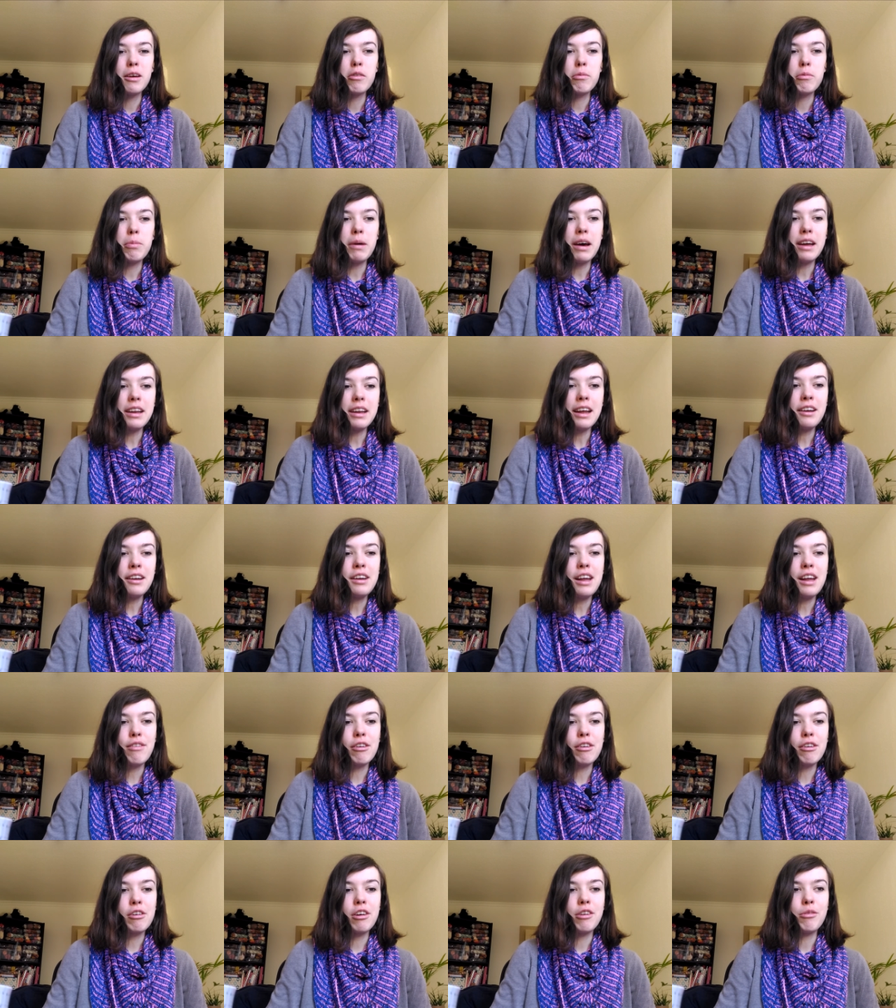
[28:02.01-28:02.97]
But I did
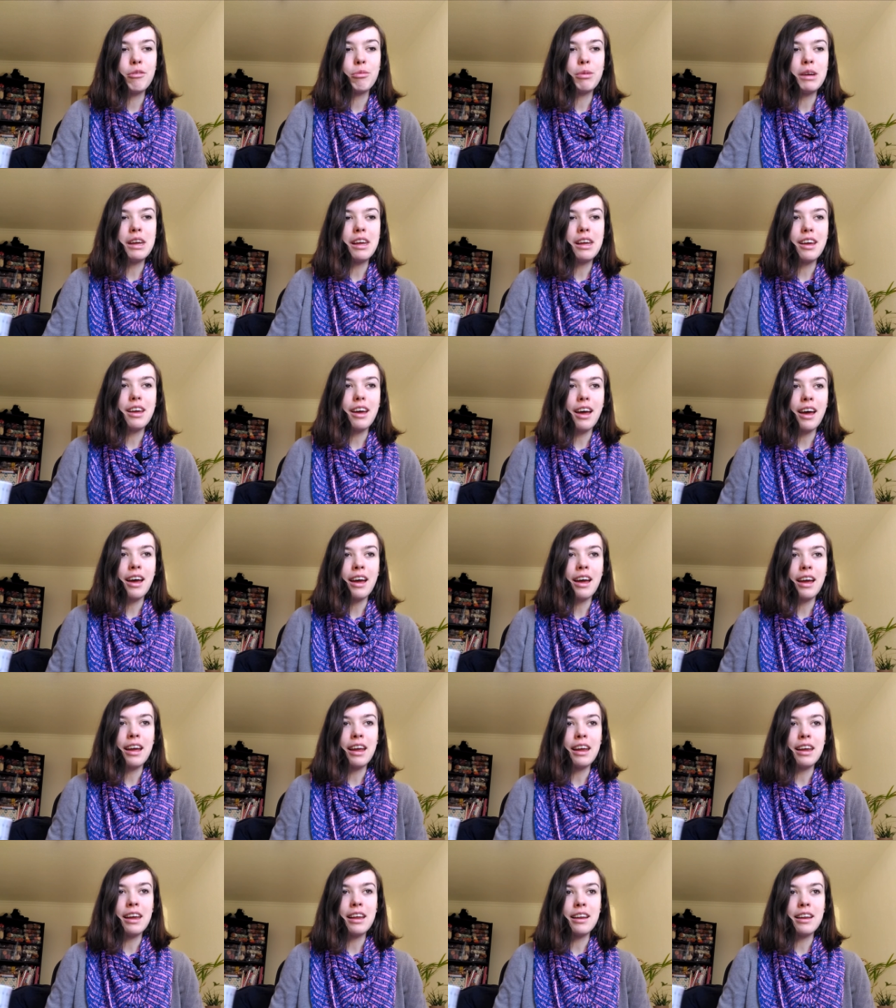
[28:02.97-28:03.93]
have a good week.
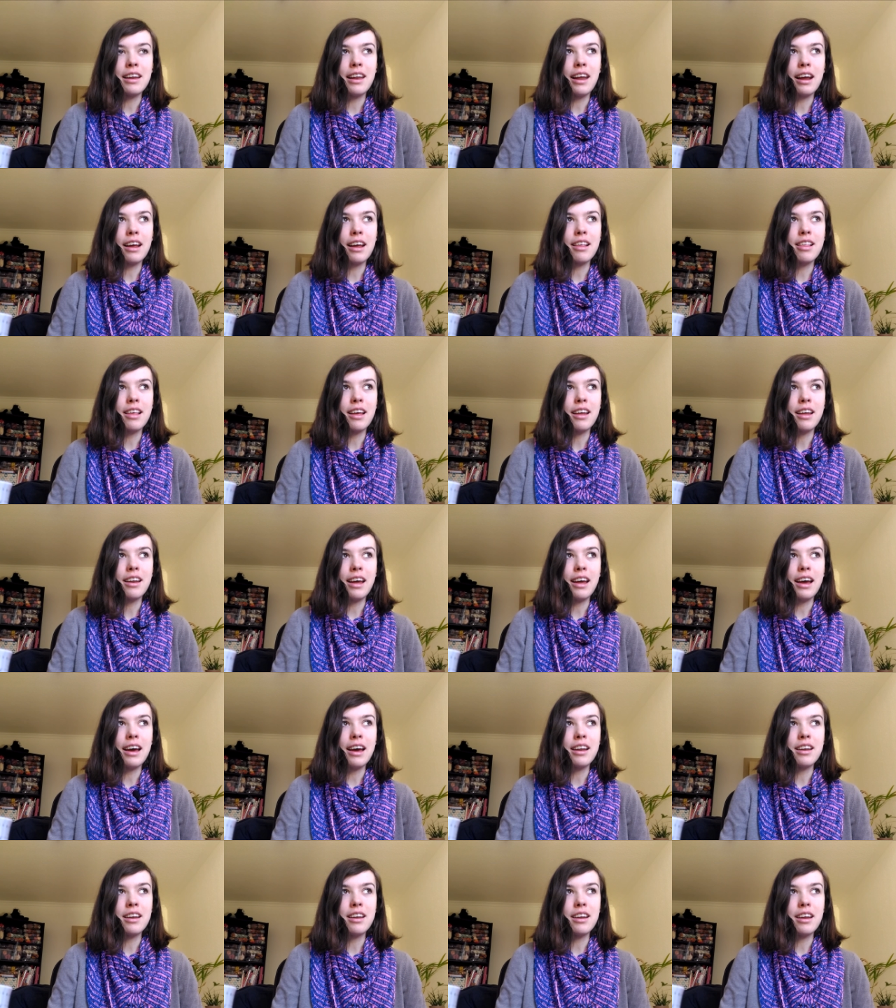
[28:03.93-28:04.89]
I, like I said, I
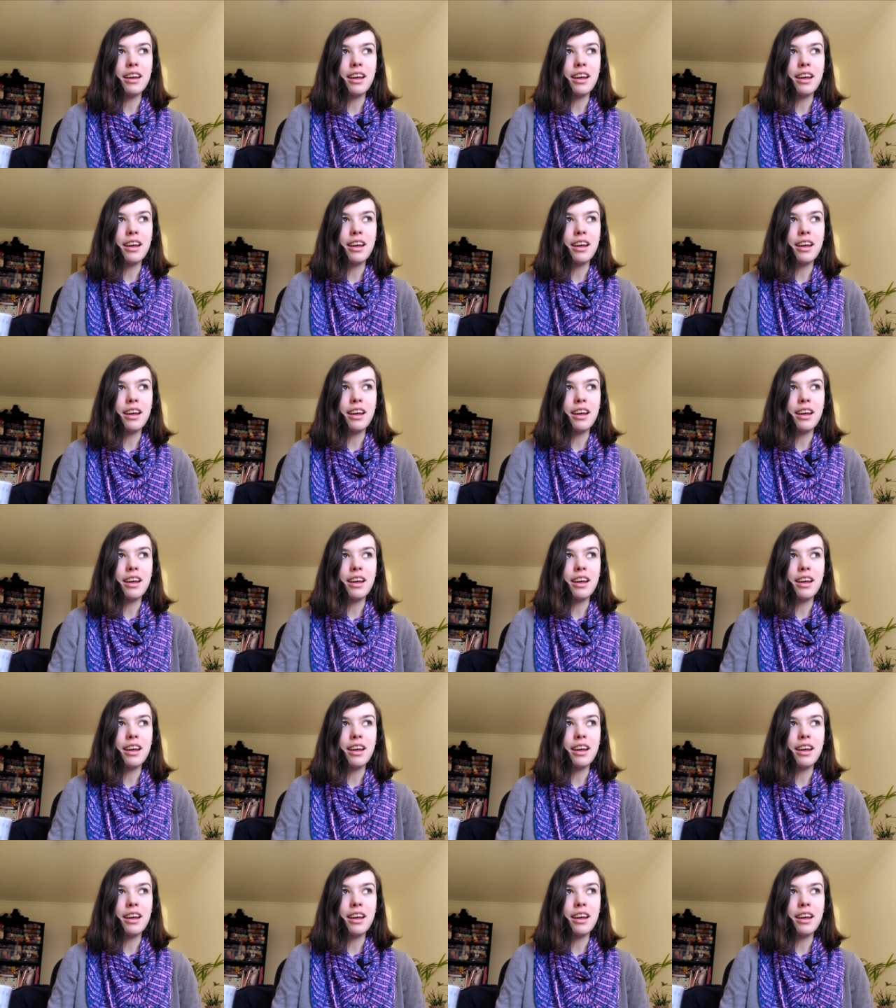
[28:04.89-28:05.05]
had